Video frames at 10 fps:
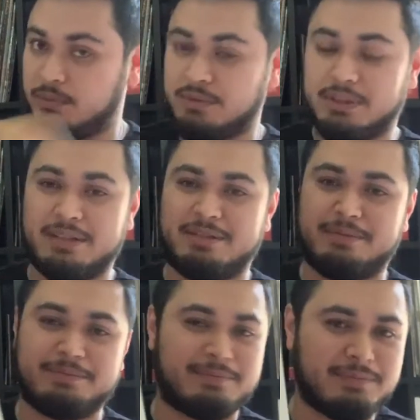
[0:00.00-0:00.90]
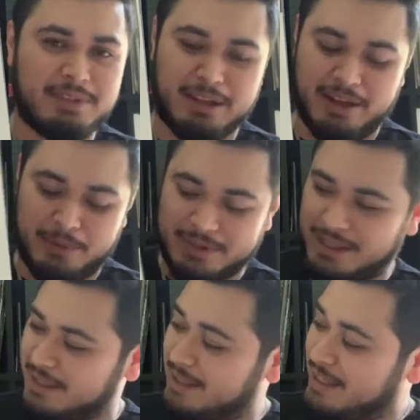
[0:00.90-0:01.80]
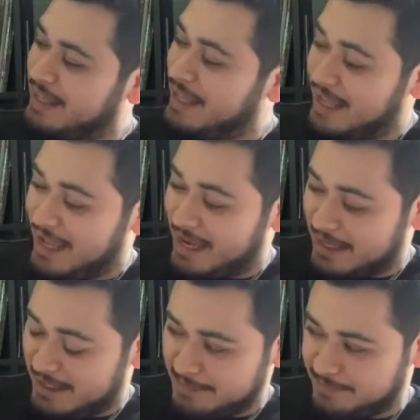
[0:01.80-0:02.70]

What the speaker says: because hello, duh. And